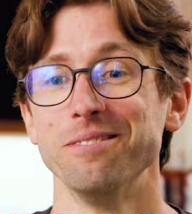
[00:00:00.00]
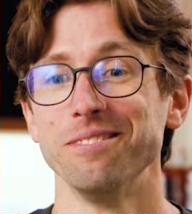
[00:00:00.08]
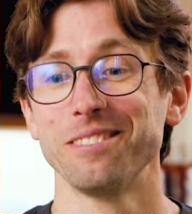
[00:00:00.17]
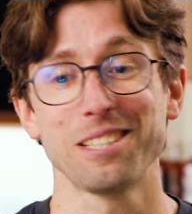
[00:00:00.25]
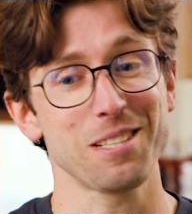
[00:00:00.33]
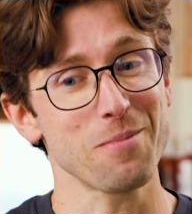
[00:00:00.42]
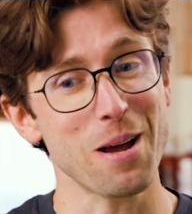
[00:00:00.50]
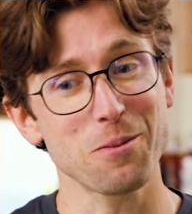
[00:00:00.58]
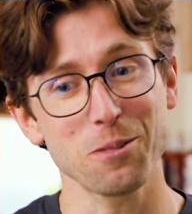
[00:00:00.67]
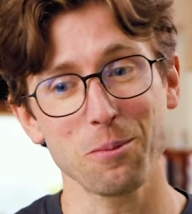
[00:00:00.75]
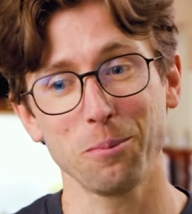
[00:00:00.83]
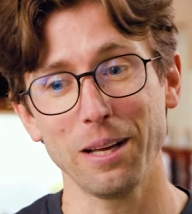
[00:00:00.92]
Because sometimes when
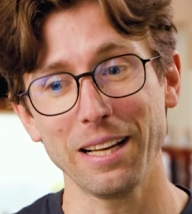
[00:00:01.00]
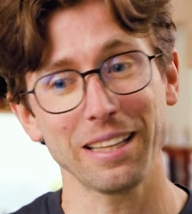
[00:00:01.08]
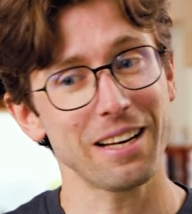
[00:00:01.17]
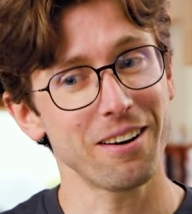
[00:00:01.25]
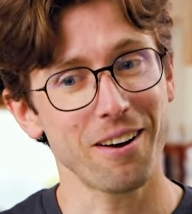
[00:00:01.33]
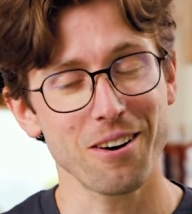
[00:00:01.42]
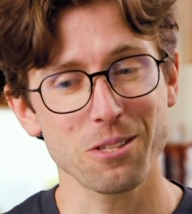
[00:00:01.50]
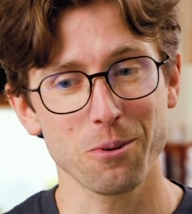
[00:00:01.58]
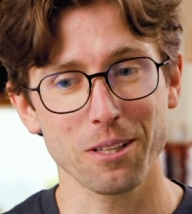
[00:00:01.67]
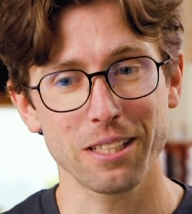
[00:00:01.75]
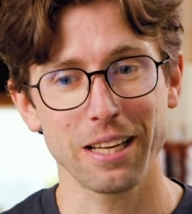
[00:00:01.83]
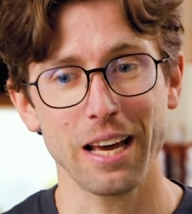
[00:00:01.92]
you're blending, they don't always
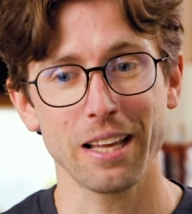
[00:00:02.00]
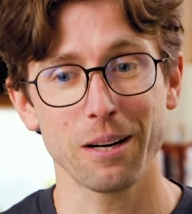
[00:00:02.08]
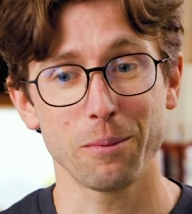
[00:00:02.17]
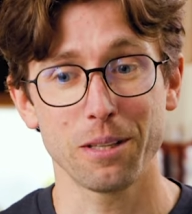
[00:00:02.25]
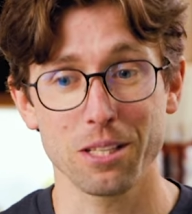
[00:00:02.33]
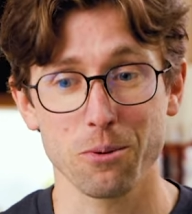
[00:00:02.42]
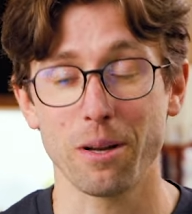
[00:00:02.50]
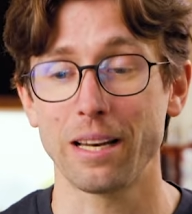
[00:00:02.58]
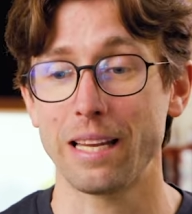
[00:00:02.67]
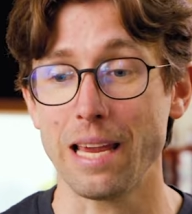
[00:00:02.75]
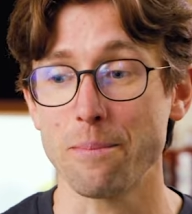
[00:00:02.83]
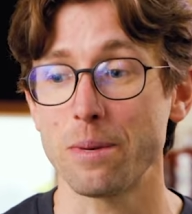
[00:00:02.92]
work together, but this one came